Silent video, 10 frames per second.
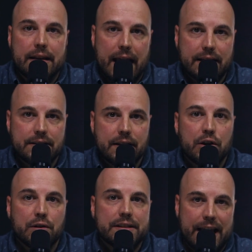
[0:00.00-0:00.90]
Next,
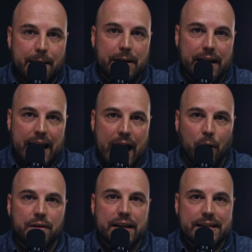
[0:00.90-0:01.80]
you'll set up an
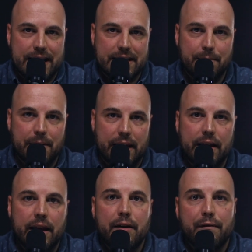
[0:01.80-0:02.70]
account with Accessiby
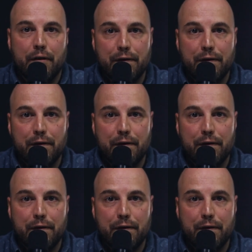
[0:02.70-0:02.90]
for